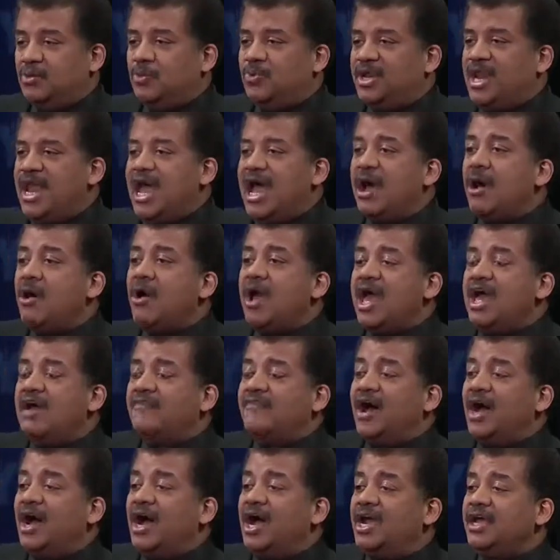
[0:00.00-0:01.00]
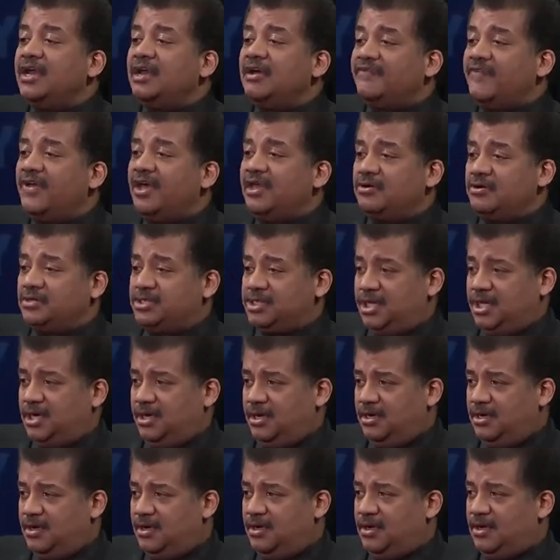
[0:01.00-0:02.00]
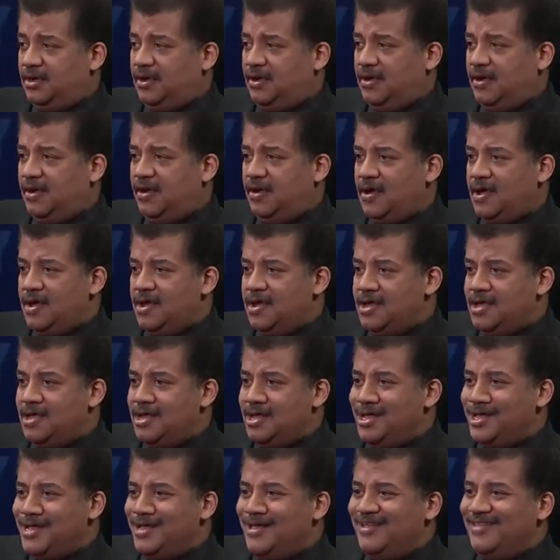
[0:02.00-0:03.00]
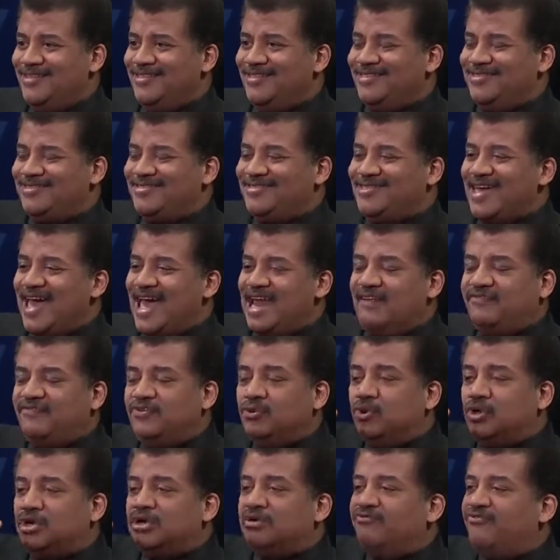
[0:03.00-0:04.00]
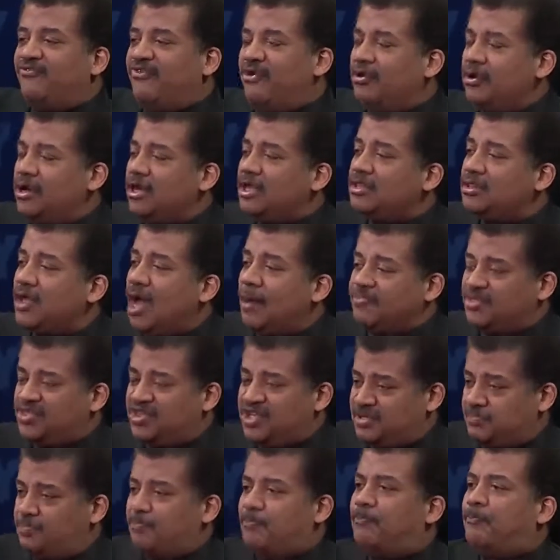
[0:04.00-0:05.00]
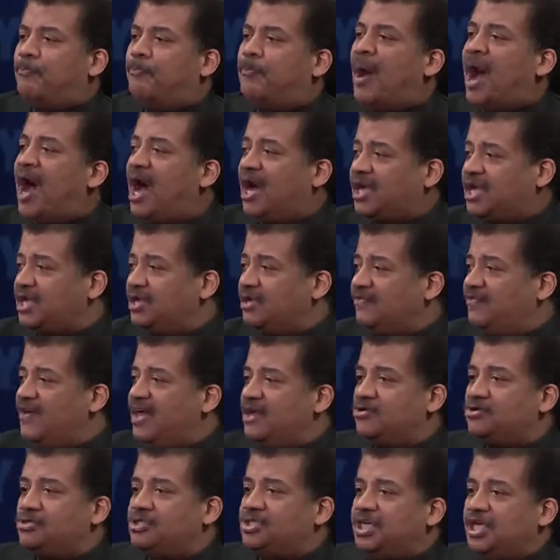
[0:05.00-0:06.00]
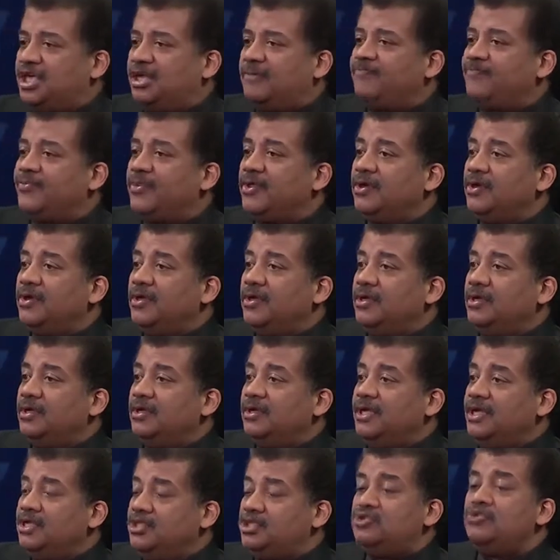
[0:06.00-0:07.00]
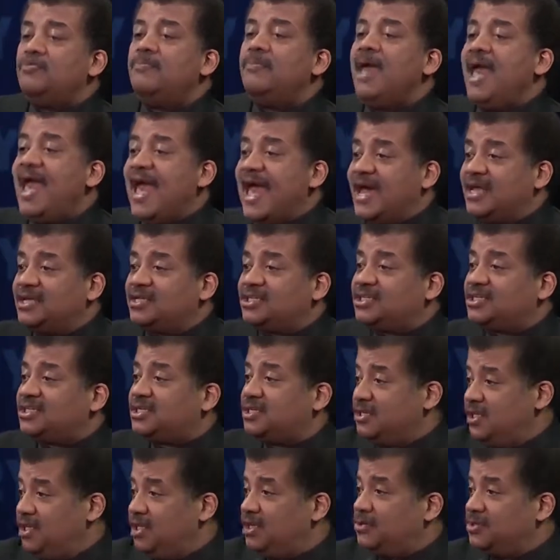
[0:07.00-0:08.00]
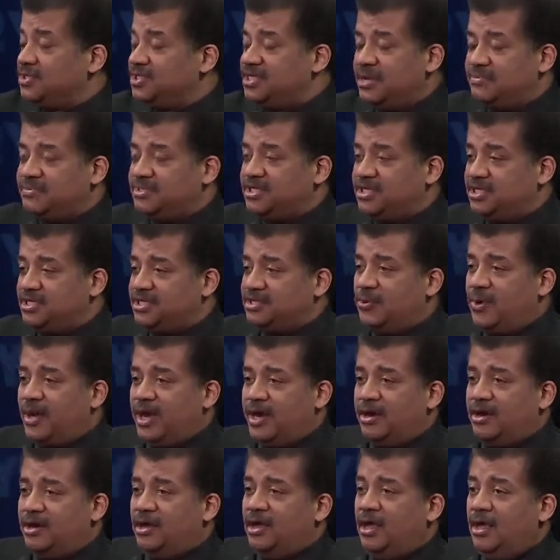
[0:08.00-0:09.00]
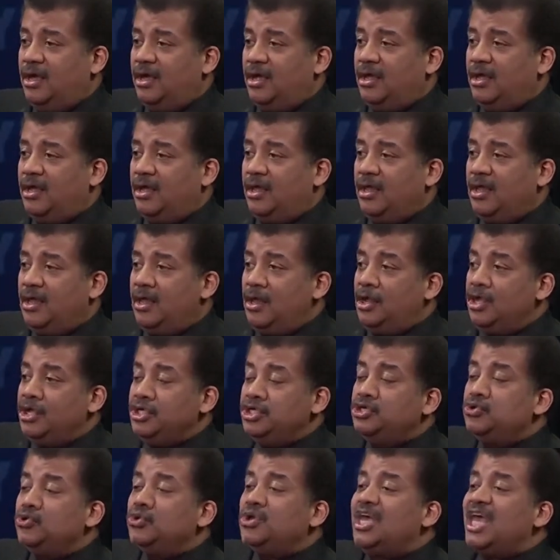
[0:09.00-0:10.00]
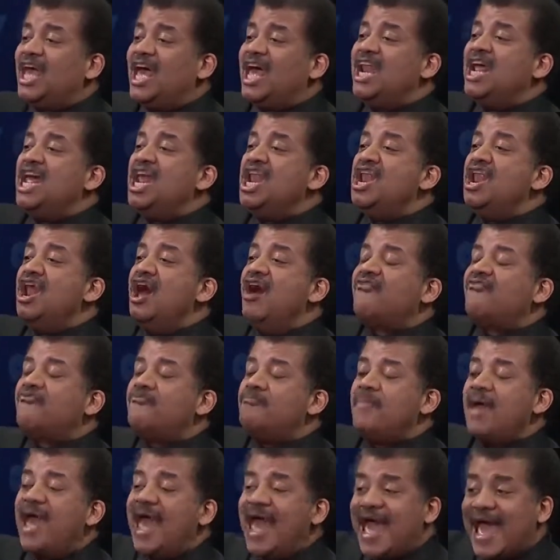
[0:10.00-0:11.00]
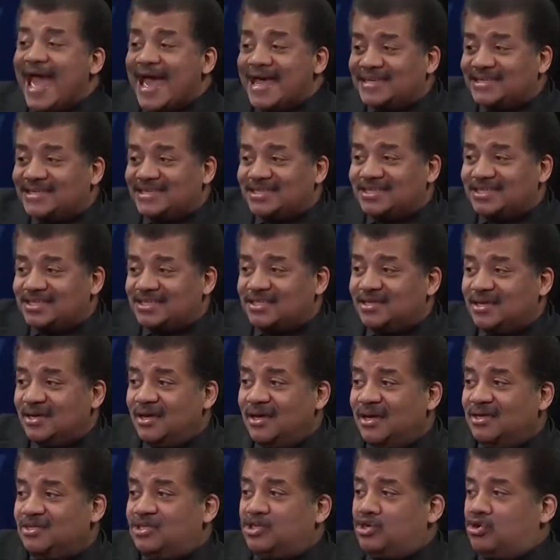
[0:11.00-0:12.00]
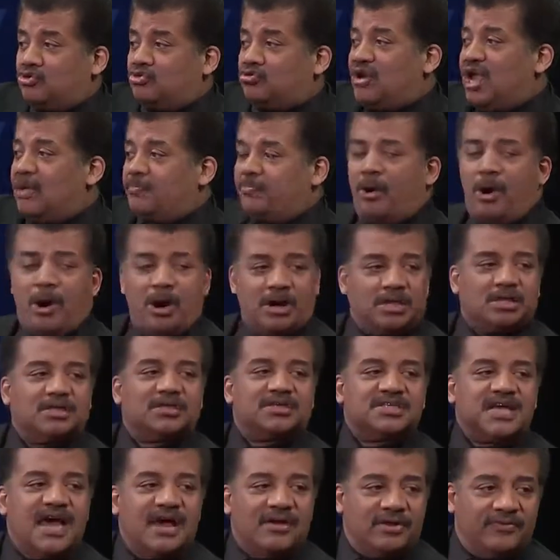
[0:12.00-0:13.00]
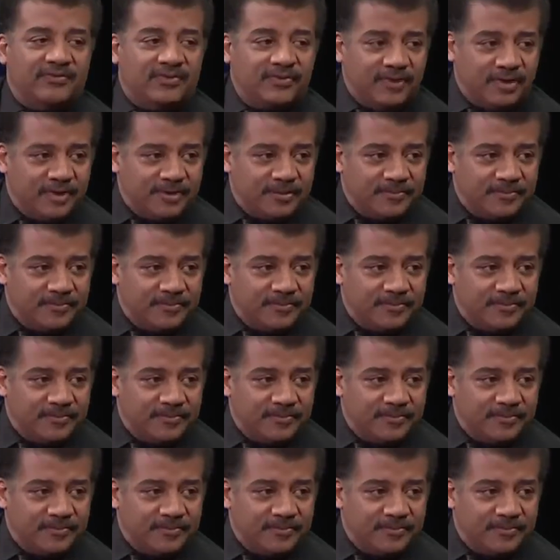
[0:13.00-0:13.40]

We now have high enough energy that if you converted this pocket of energy into mass, E equals mc squared, you get enough mass to create particles out of it.